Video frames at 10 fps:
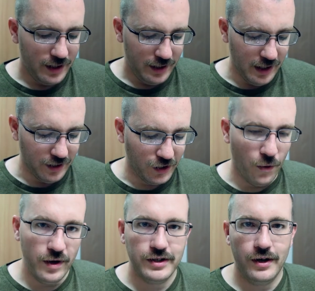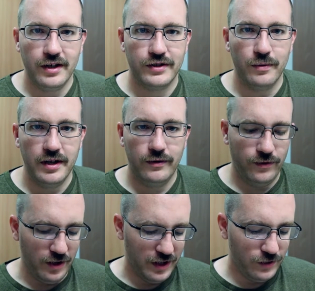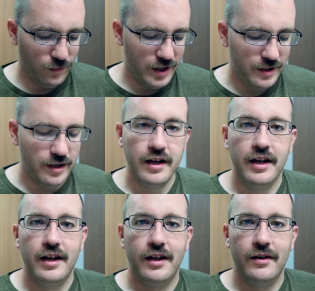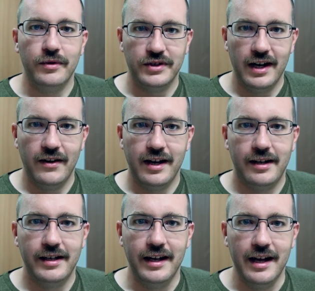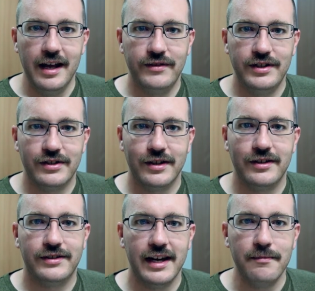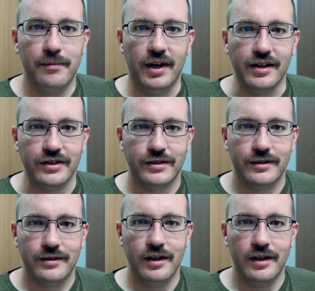and the coin toss winner for this one was Ariana and Evans, St. Barts.